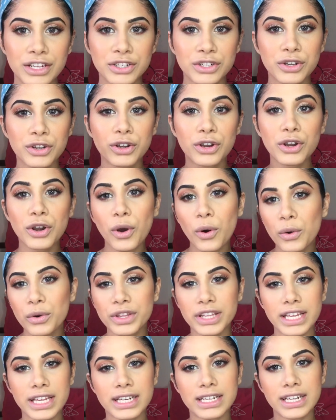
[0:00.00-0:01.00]
To
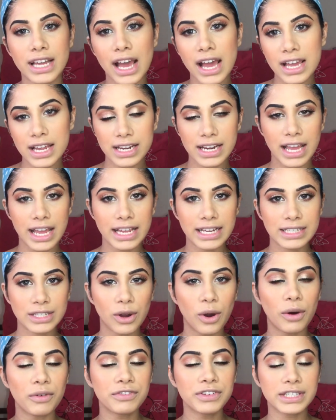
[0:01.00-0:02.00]
glow the entire night,
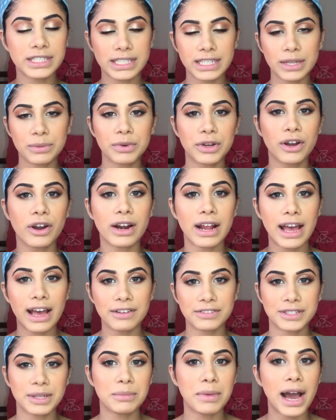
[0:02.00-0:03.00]
obviously we're going to
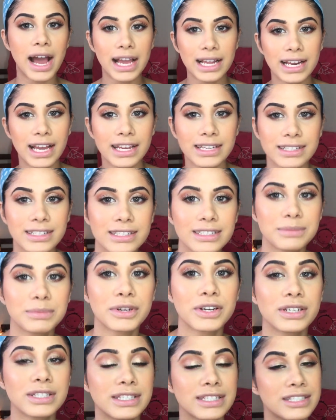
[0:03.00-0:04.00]
have some highlighters
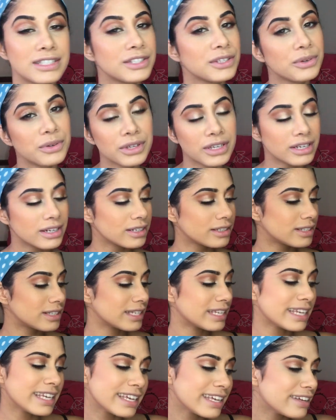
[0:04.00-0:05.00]
because it's New Year's
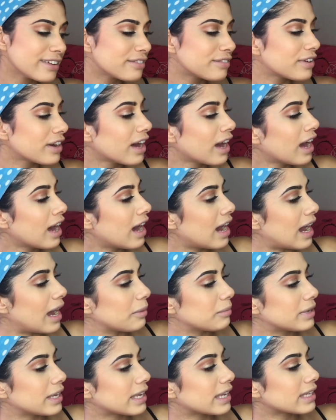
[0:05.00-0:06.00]
Eve.
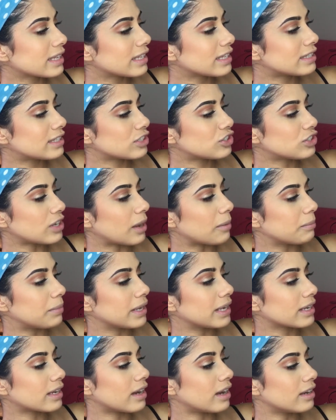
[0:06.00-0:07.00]
I'm taking this
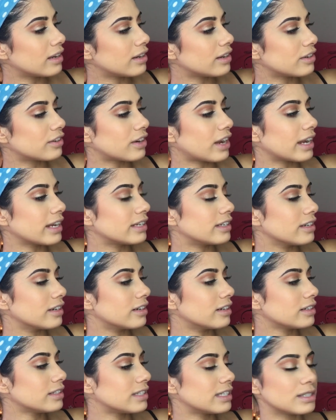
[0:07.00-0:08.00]
champagne color right
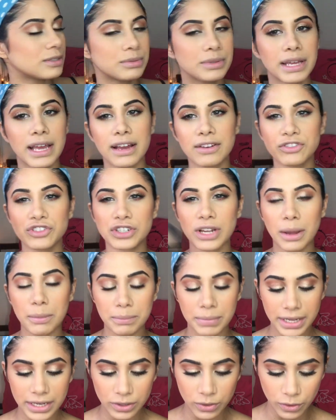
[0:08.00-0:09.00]
here since we have
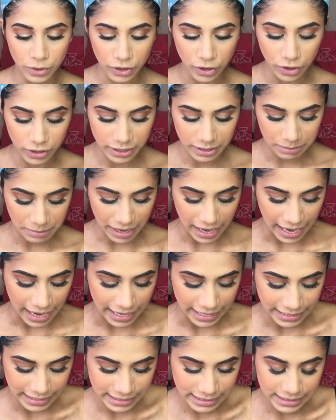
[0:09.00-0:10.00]
champagne going on in my
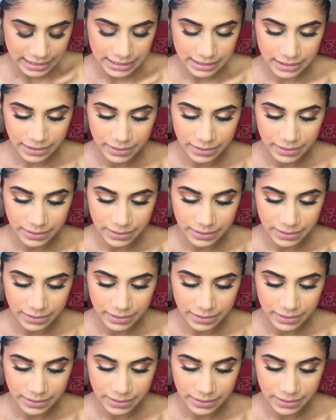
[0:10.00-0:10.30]
eyes.